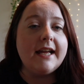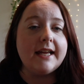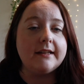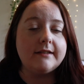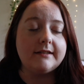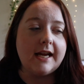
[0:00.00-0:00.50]

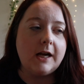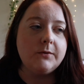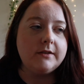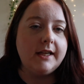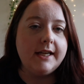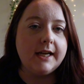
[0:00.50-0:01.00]
It
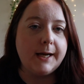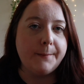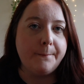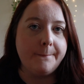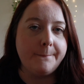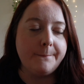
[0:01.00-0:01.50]
sounds like
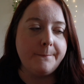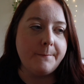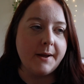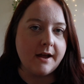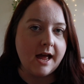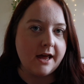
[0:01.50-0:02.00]
a
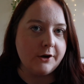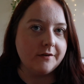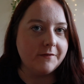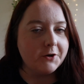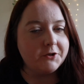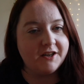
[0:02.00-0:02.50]
better
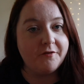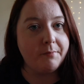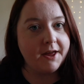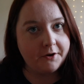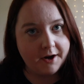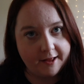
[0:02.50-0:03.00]
version of
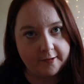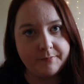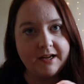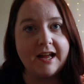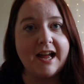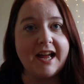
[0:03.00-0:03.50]
BetterHelp.
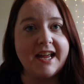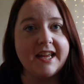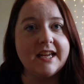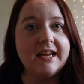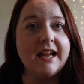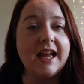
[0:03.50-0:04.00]
I
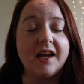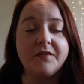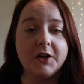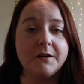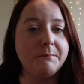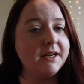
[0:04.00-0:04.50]
have
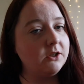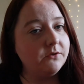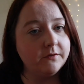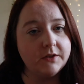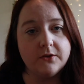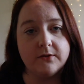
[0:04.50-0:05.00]
heard mixed
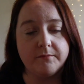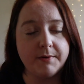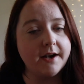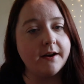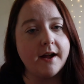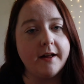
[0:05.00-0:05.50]
reviews of
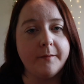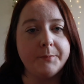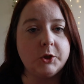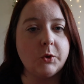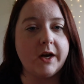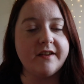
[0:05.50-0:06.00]
BetterHelp,
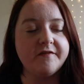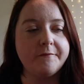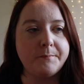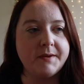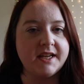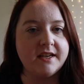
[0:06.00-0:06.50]
so
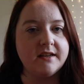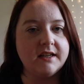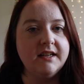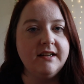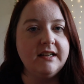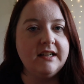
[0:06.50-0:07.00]

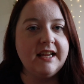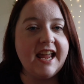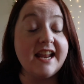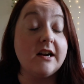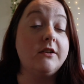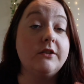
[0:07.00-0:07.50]

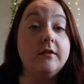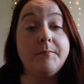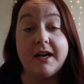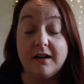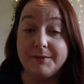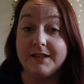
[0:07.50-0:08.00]
and also
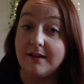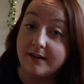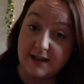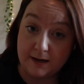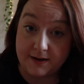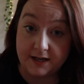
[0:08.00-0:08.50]
BetterHelp does not
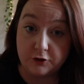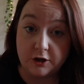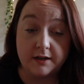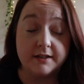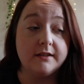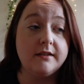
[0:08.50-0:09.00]
take my
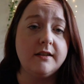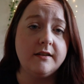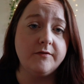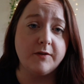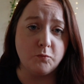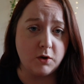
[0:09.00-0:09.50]
insurance
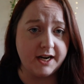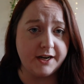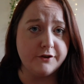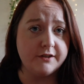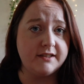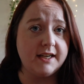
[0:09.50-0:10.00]
from what I
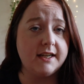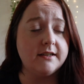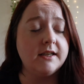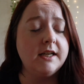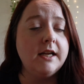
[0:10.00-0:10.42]
understand,